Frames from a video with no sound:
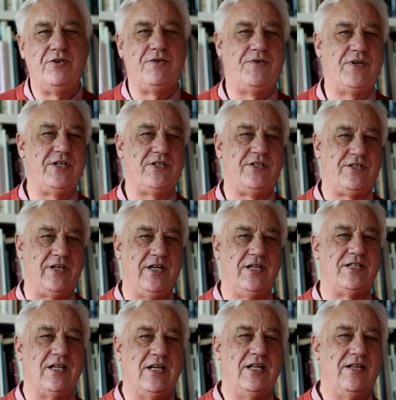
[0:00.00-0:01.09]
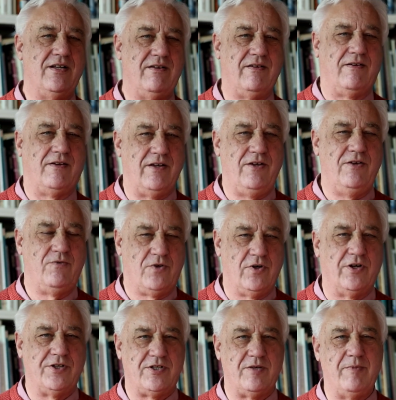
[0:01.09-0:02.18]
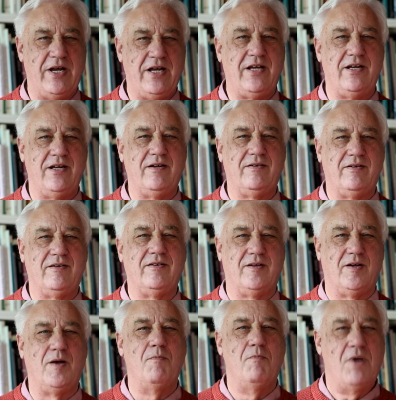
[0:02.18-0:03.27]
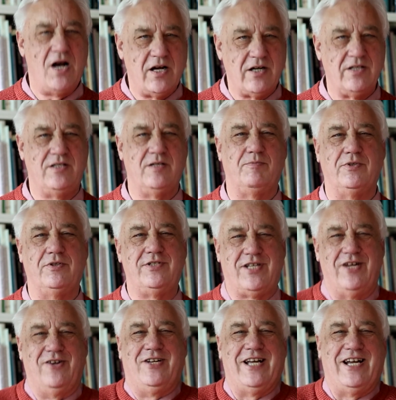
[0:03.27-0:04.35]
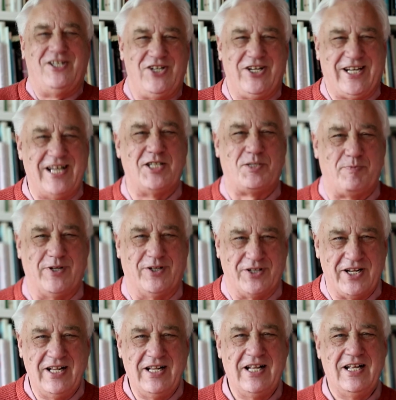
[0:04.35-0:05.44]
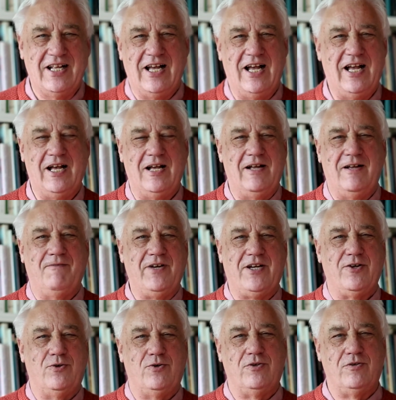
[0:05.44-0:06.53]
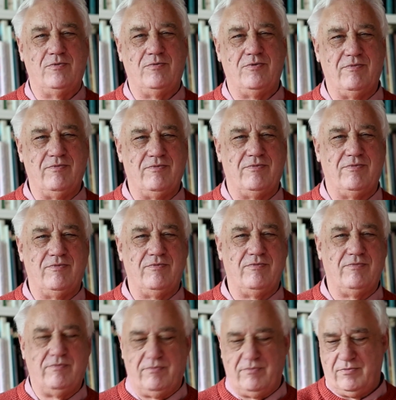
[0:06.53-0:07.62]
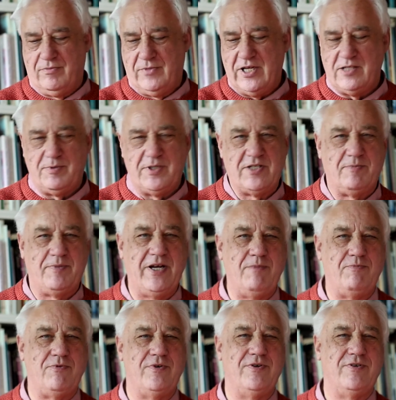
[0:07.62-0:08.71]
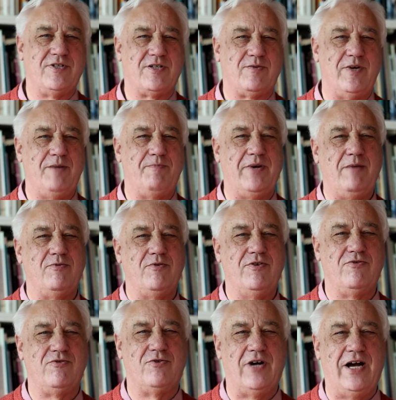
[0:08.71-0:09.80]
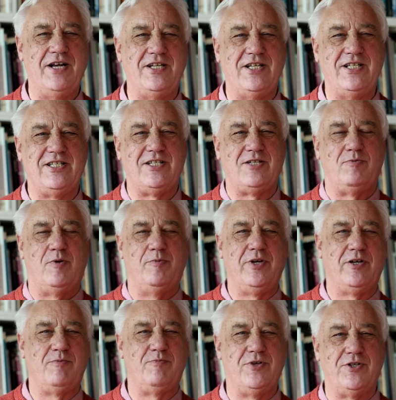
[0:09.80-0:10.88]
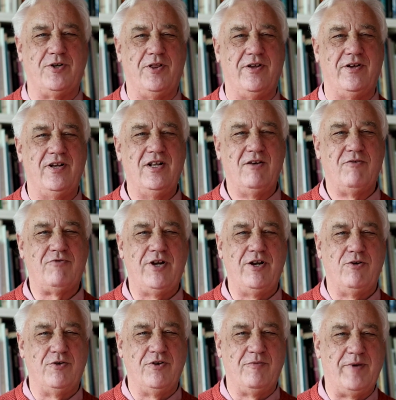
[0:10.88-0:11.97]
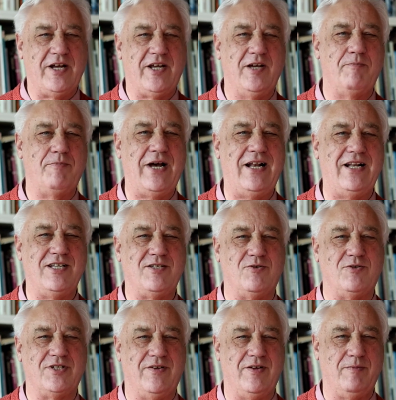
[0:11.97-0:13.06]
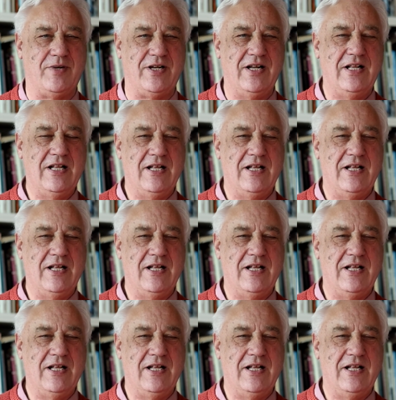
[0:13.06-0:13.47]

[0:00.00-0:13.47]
the first thing is you've got to make it marketable so it actually gets built. We can all get bits of paper and squared paper and draw ideas as to what we could put on the front lawn of Buckingham Palace or something, but